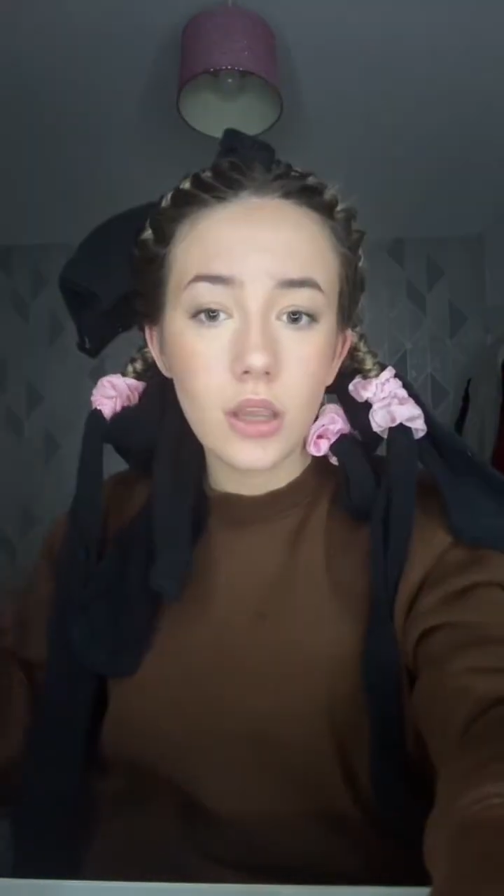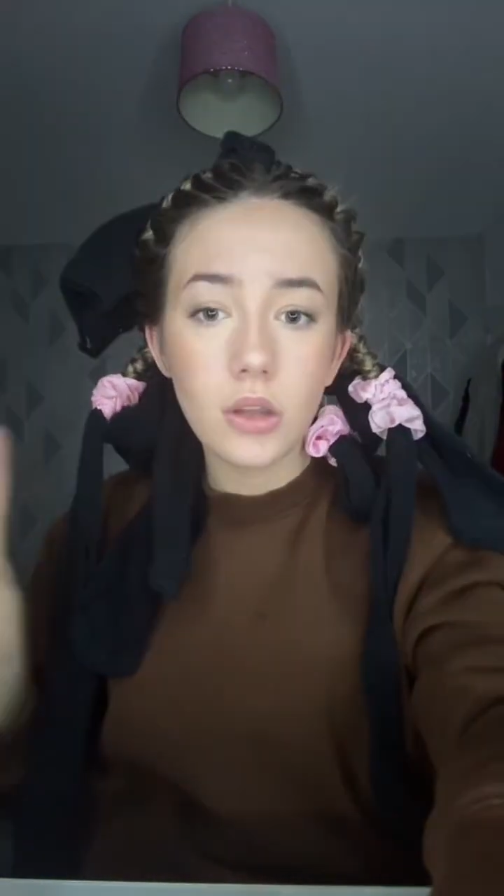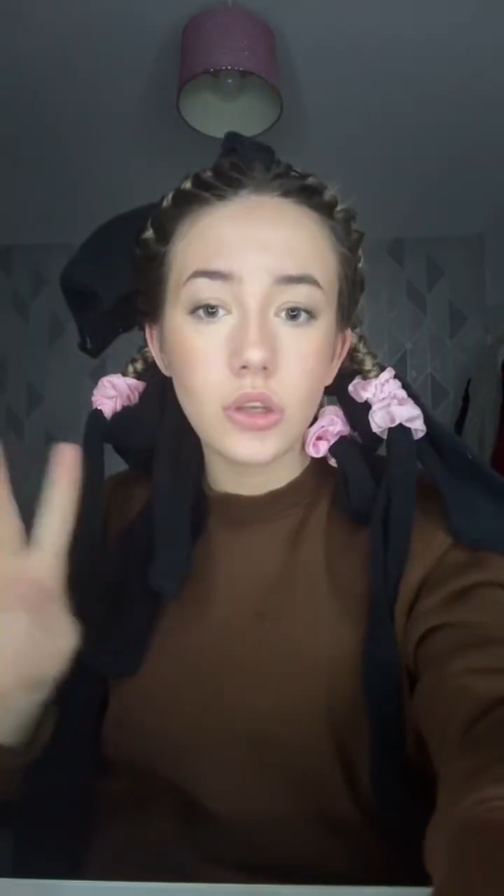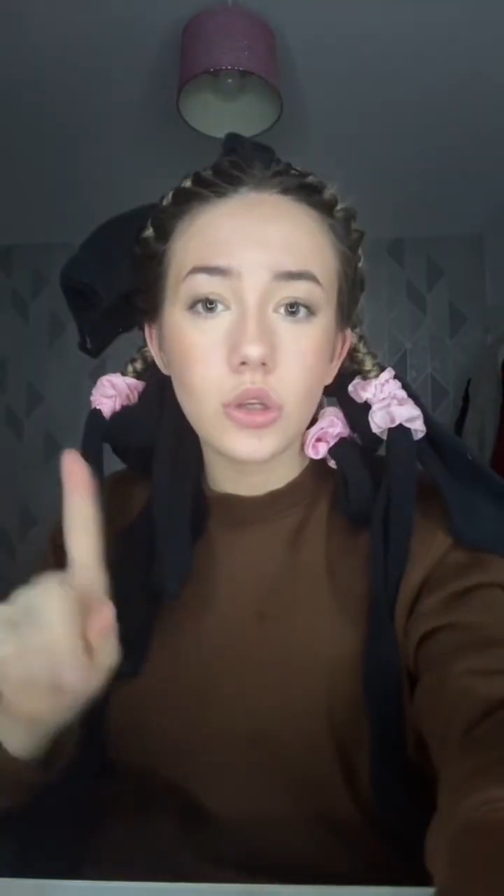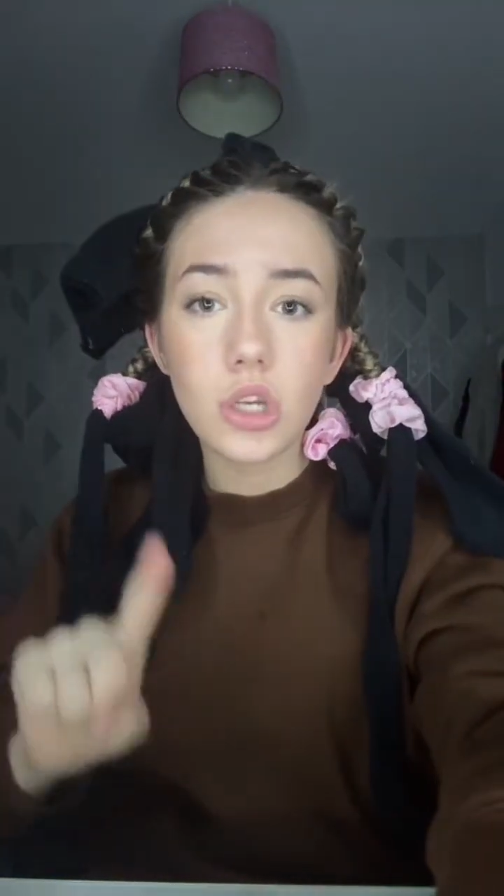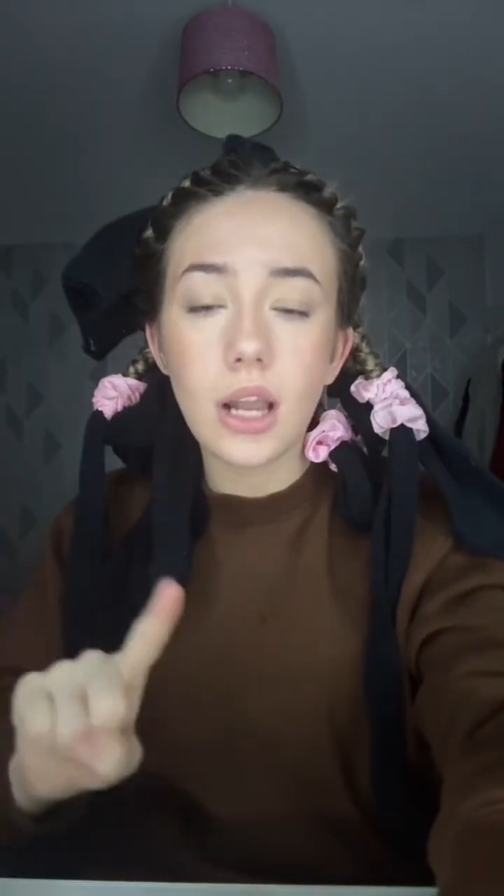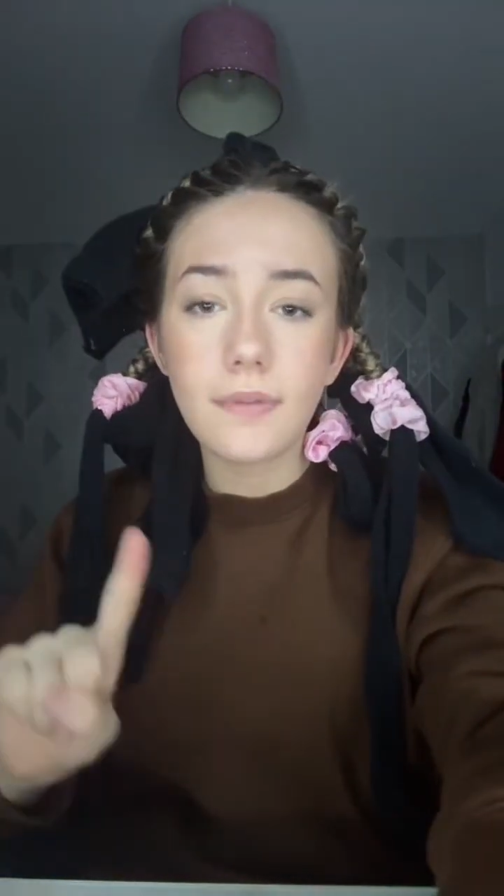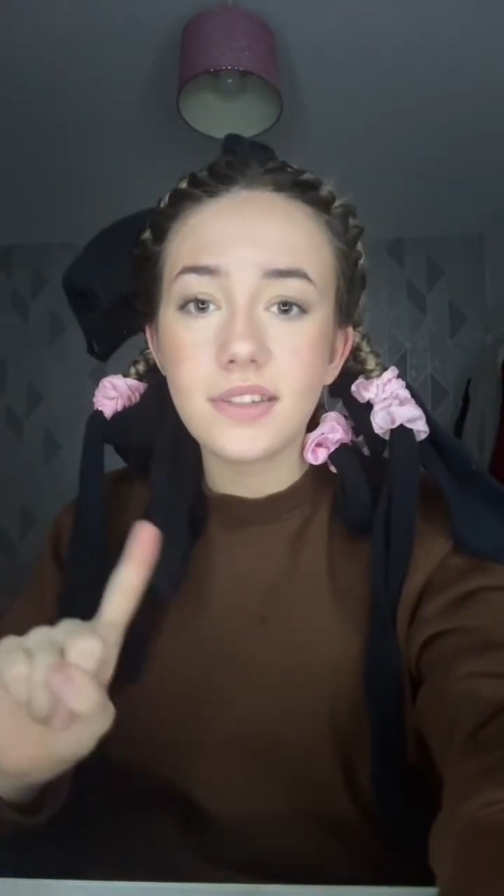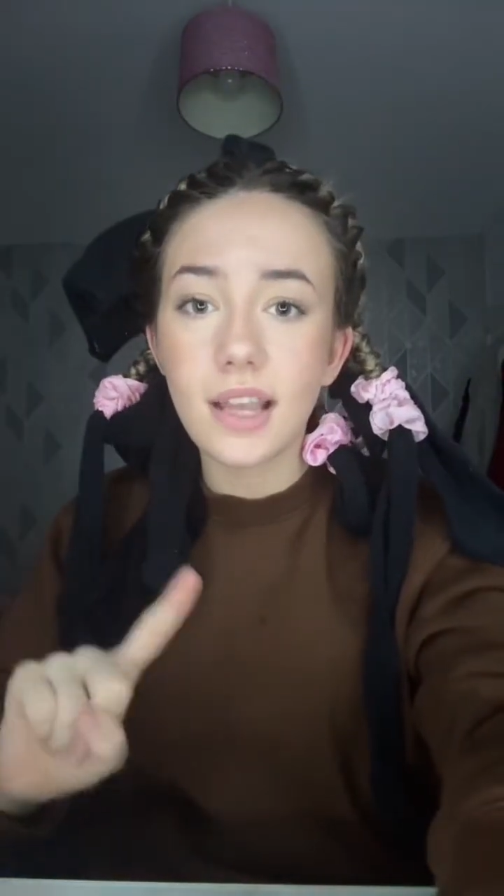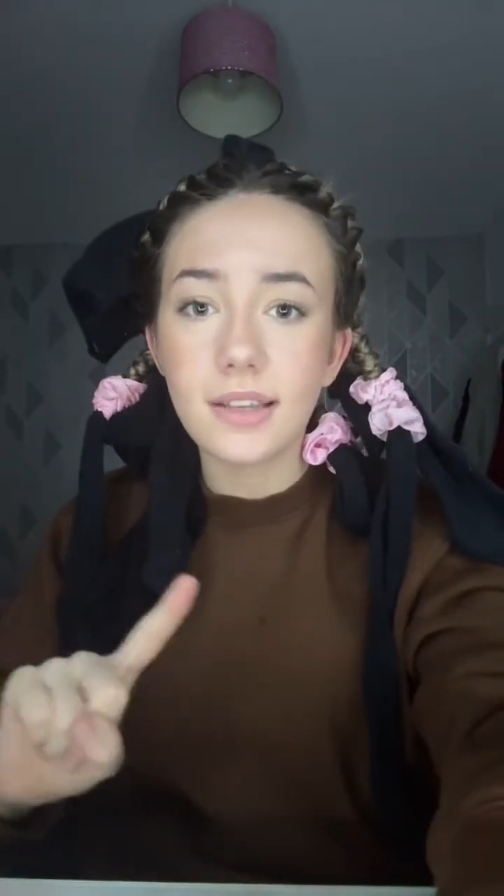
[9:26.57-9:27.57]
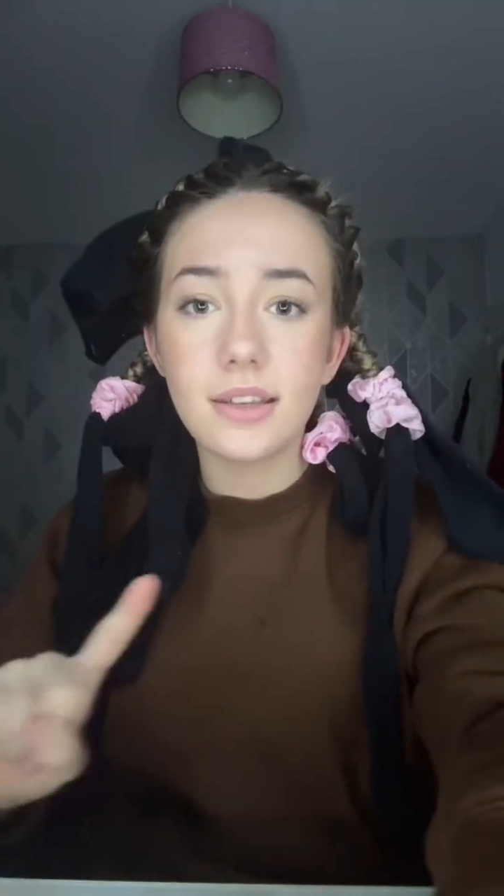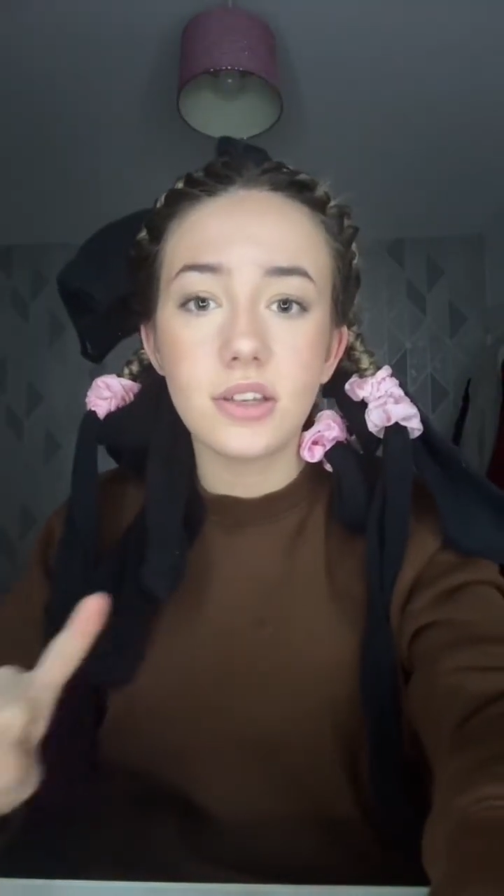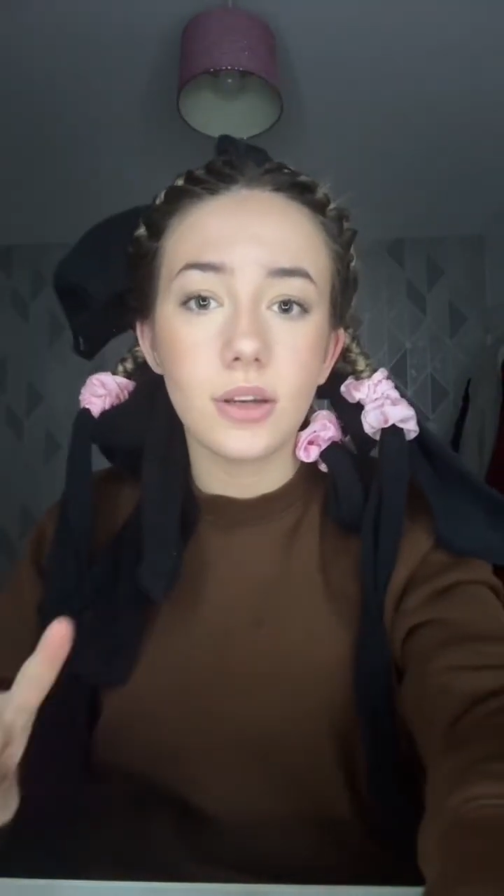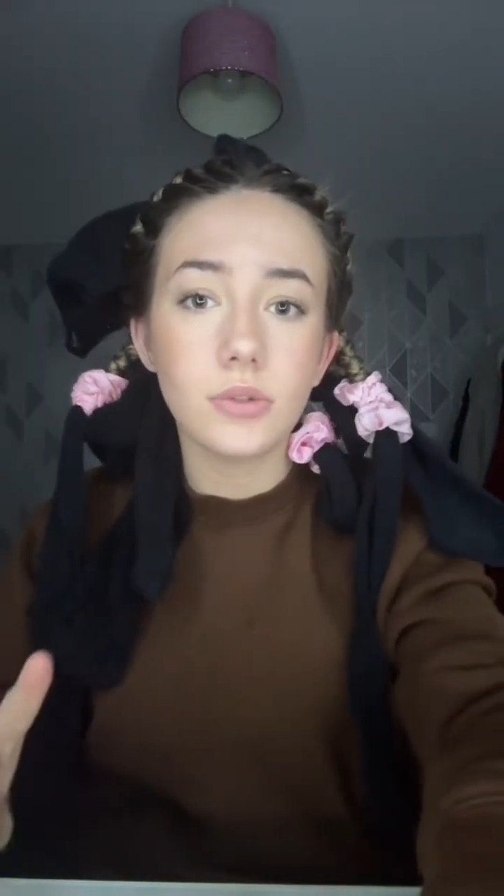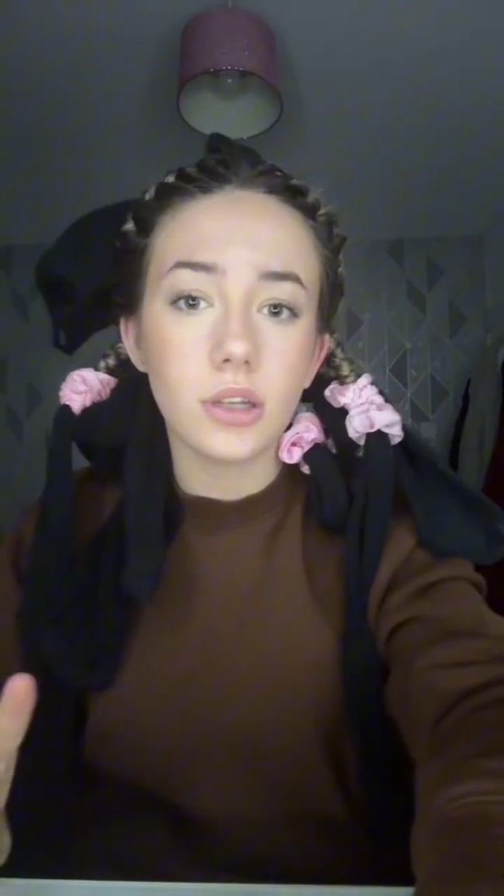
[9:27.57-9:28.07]
You should have 6 in
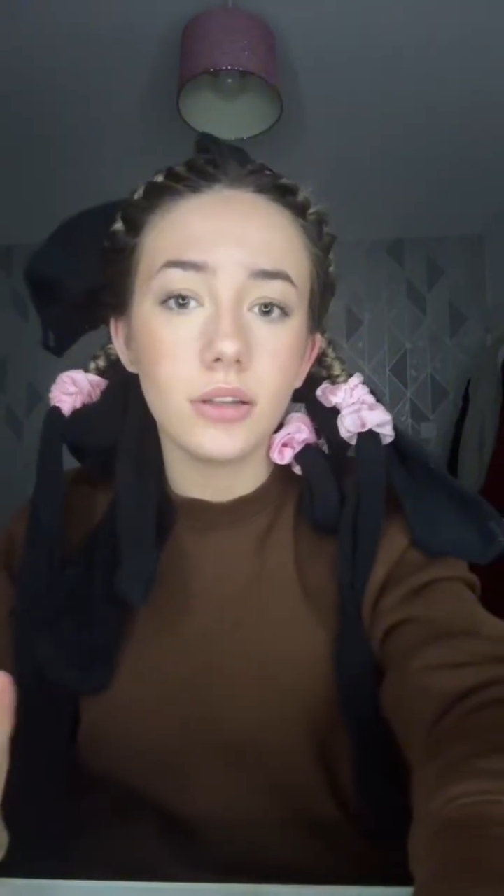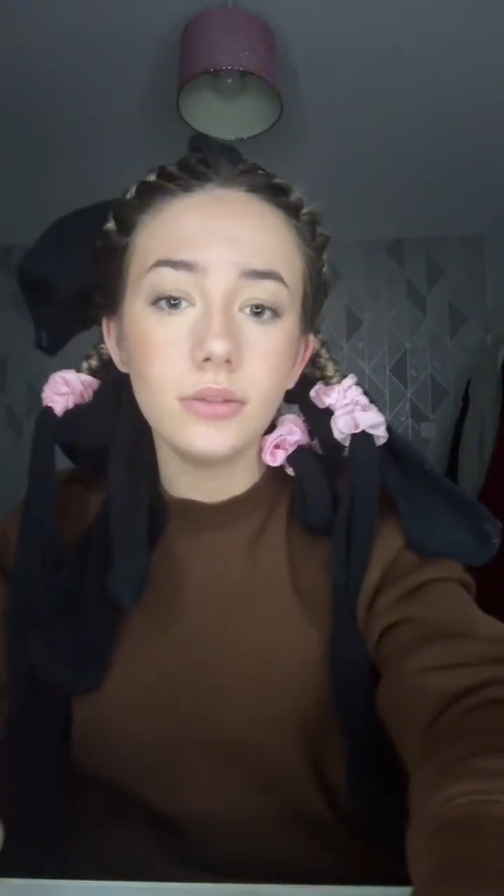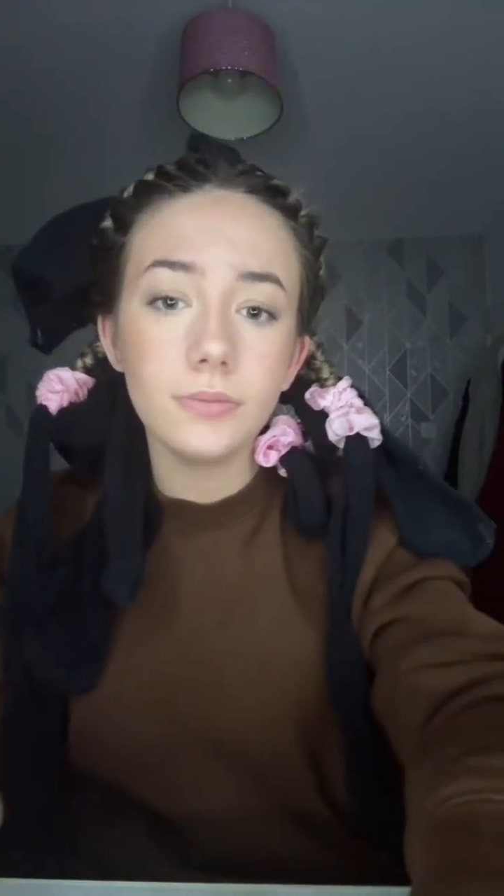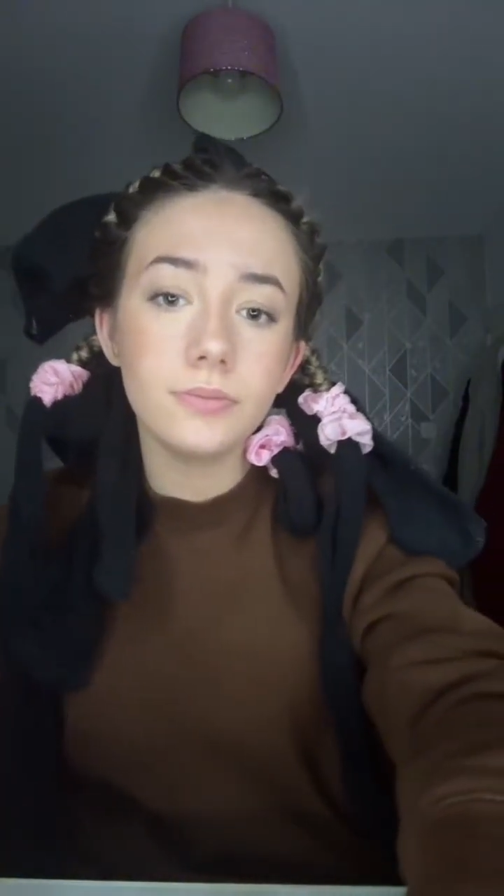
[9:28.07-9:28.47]
total.